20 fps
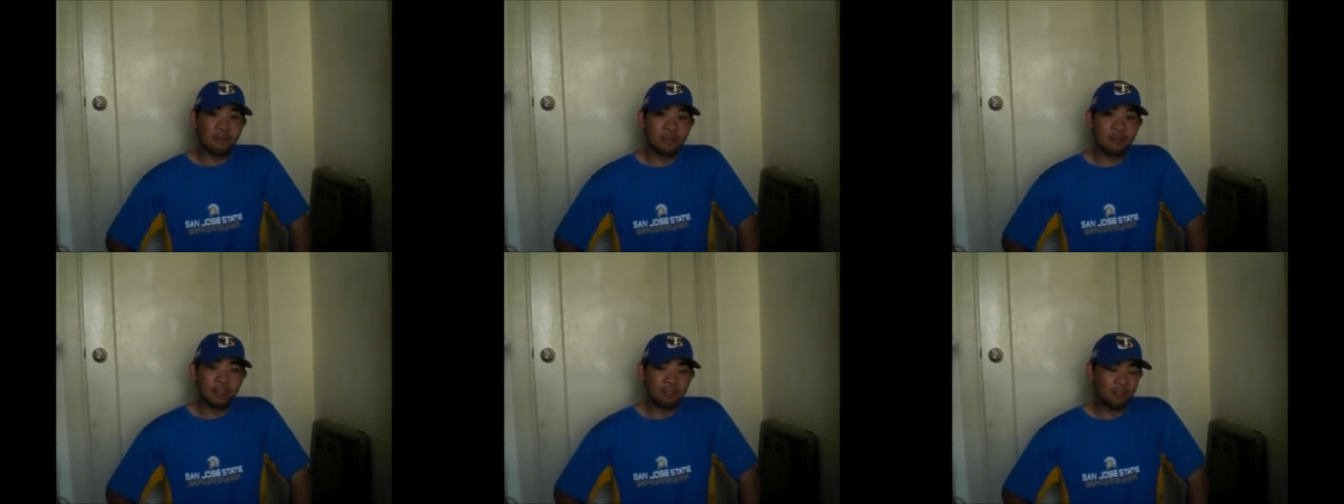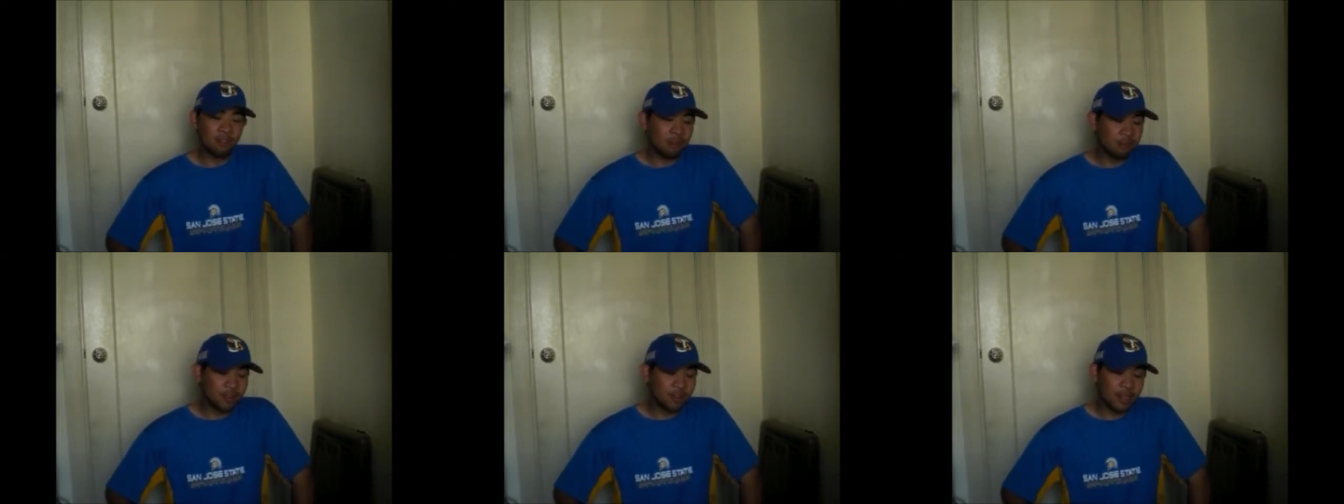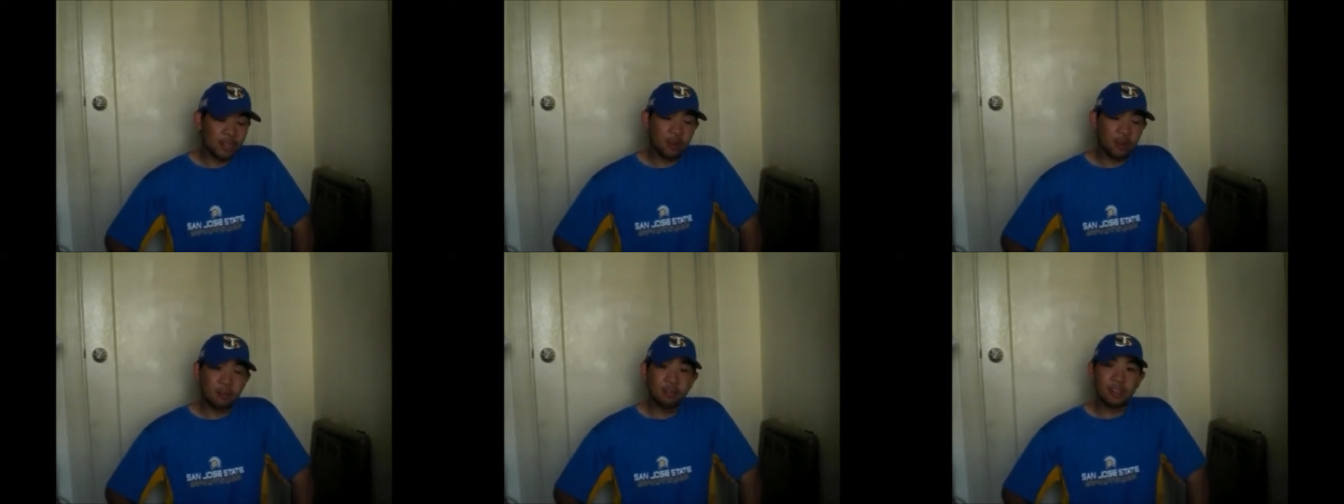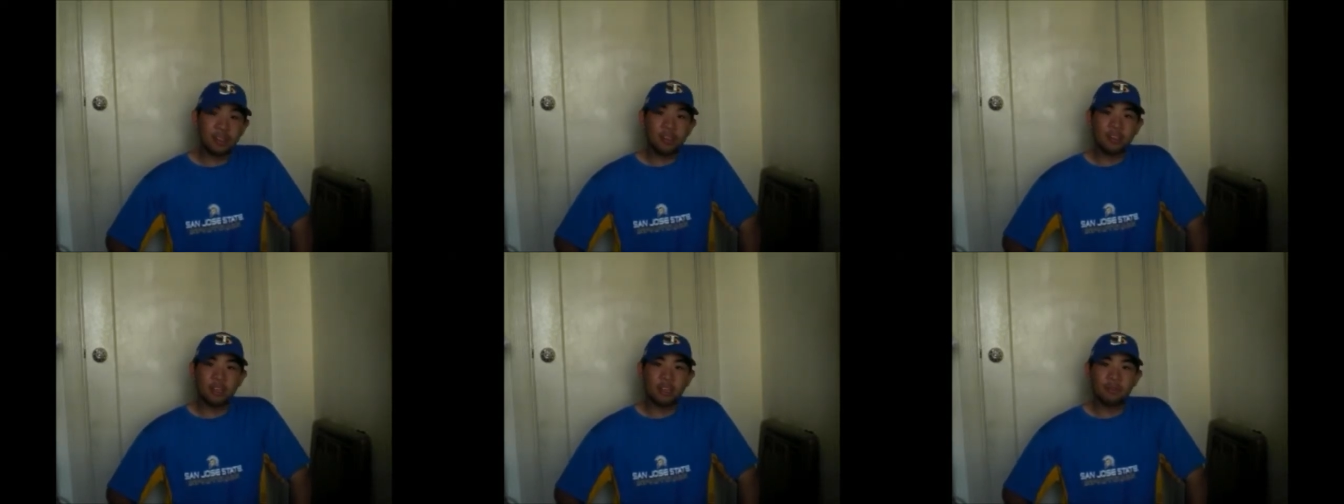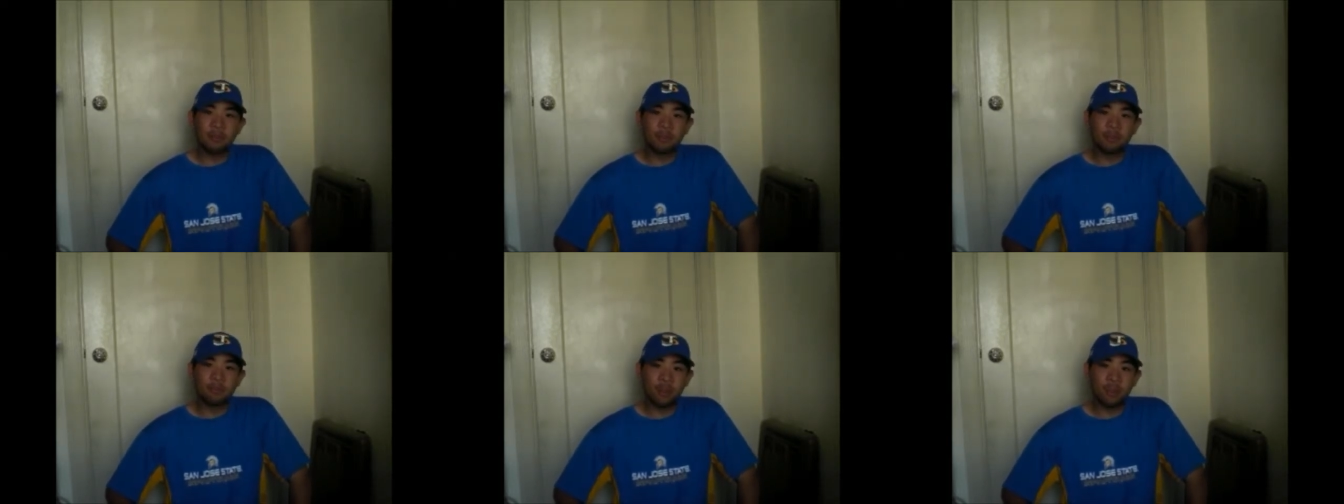but they were able to get over the
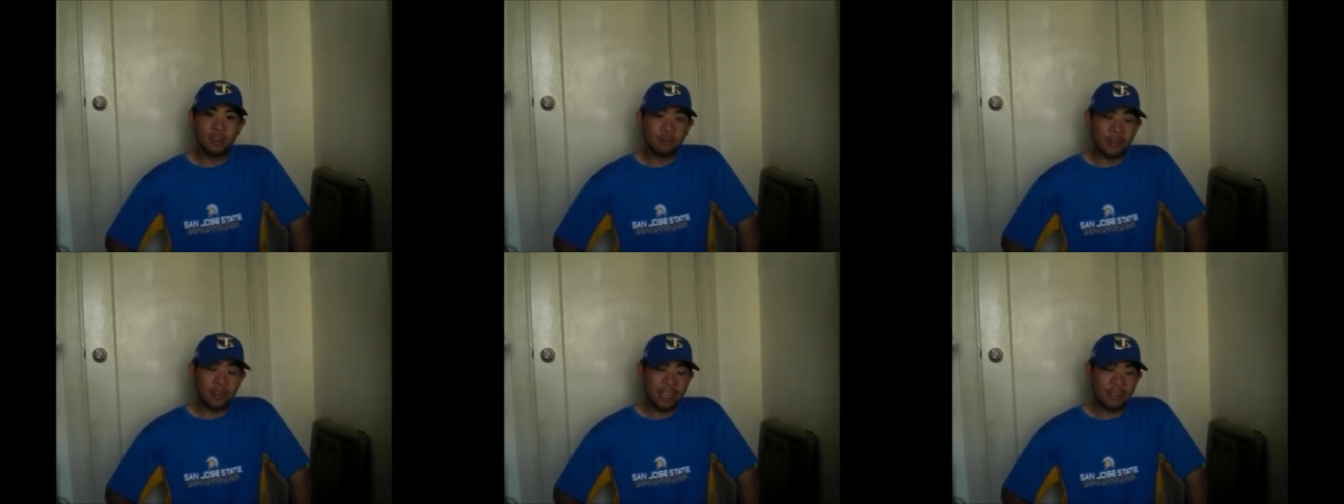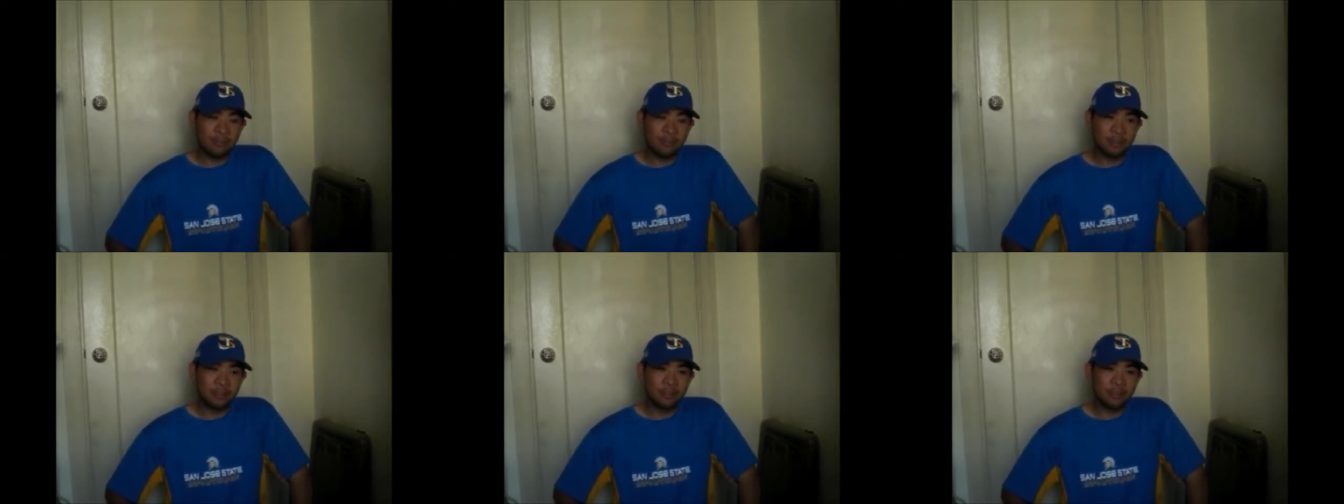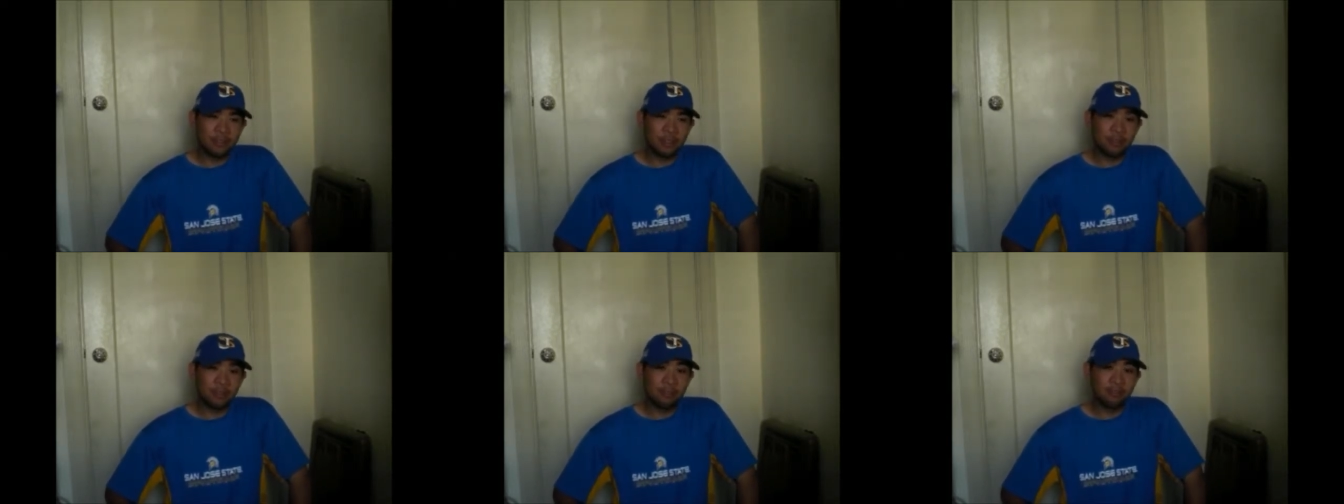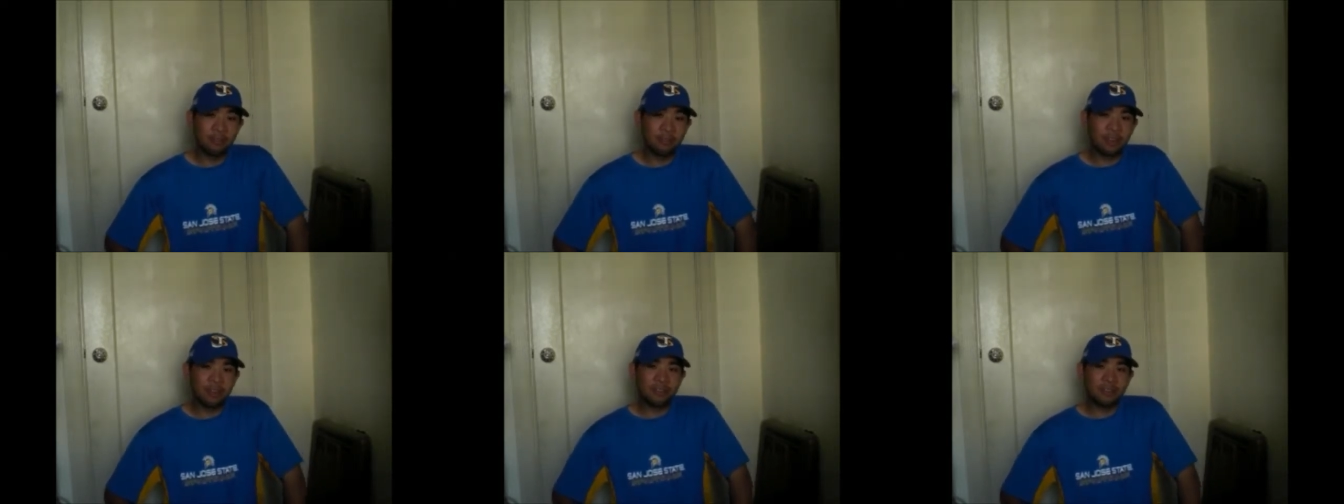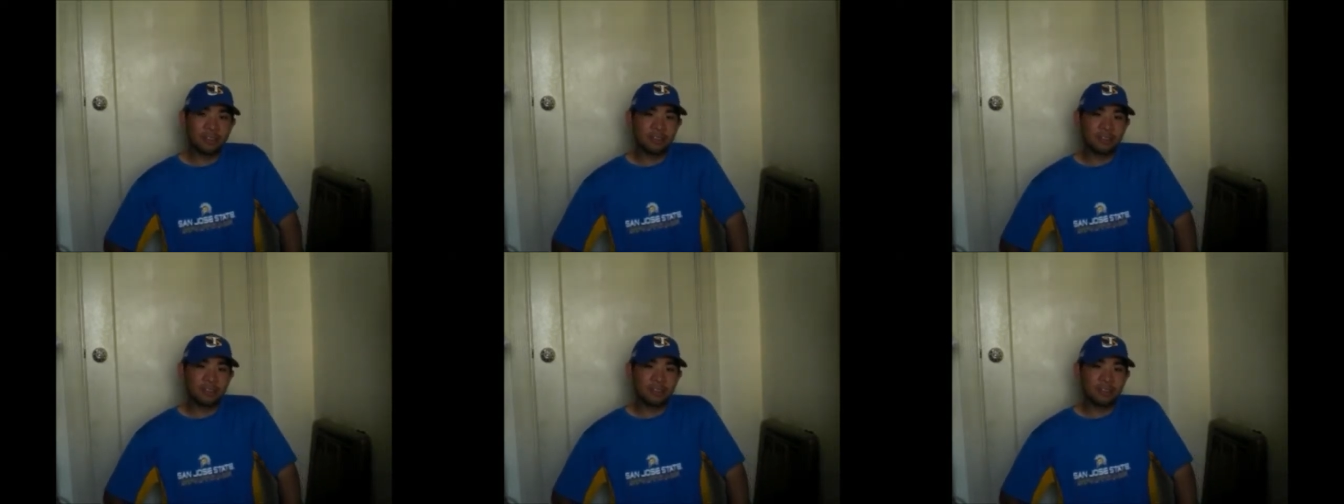hump and win games, going five and